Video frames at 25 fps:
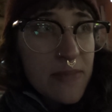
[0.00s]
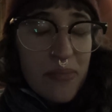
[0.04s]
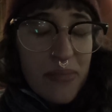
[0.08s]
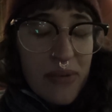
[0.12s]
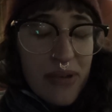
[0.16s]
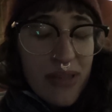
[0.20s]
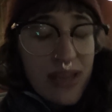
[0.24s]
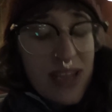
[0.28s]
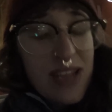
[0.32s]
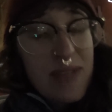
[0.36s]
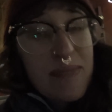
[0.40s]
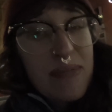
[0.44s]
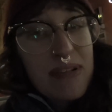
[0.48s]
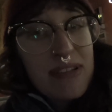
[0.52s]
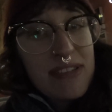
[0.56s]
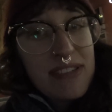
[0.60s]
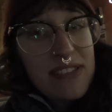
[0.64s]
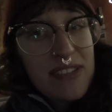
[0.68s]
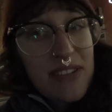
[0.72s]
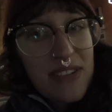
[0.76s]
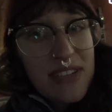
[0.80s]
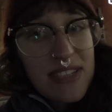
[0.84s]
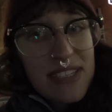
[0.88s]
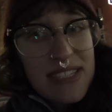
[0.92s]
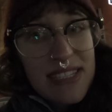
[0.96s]
but I must
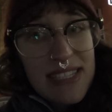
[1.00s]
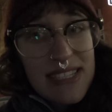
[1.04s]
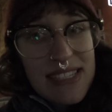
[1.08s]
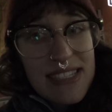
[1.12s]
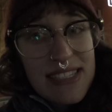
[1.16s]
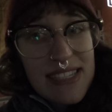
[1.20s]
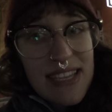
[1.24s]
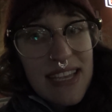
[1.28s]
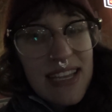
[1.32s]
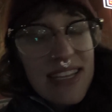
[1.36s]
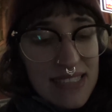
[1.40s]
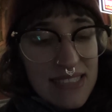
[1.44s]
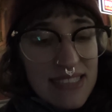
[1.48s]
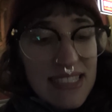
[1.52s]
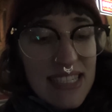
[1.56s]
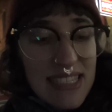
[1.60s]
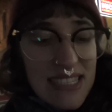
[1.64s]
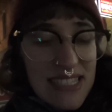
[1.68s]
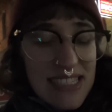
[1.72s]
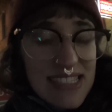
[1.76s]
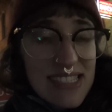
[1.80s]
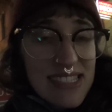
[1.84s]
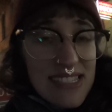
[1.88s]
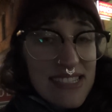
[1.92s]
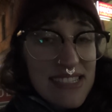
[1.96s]
honestly say that
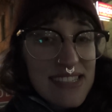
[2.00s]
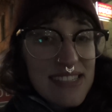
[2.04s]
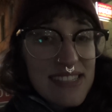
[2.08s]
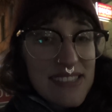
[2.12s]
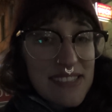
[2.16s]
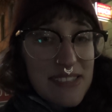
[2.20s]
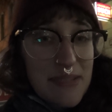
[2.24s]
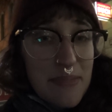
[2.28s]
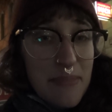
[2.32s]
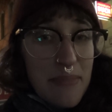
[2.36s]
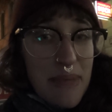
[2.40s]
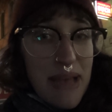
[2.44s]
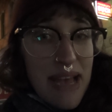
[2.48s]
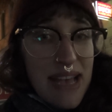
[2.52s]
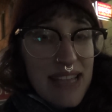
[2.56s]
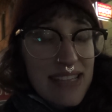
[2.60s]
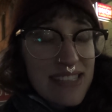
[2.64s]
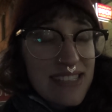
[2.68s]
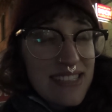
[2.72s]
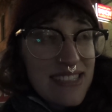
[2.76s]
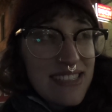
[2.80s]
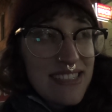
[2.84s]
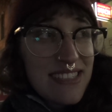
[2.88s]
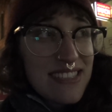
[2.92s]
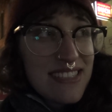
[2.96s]
this is the
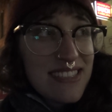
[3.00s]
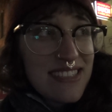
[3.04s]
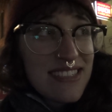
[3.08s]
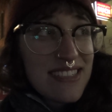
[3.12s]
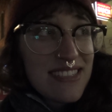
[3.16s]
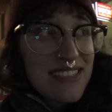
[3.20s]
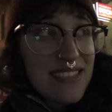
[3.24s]
best